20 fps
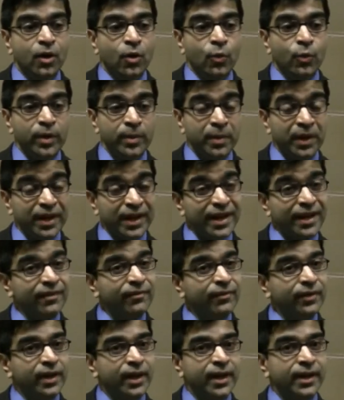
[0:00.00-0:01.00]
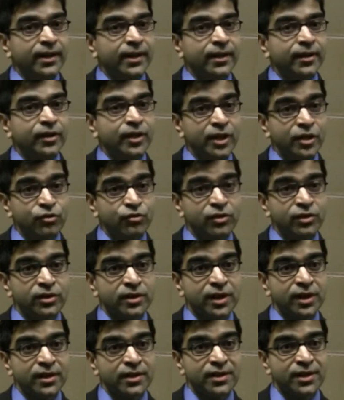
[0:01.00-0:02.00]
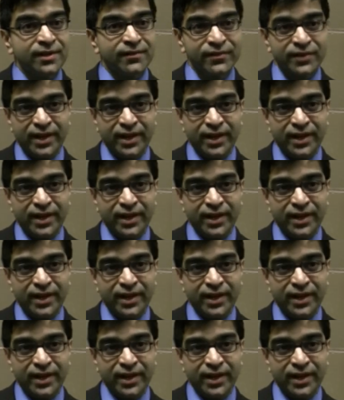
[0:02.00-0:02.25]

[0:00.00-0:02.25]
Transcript: We believe that these results have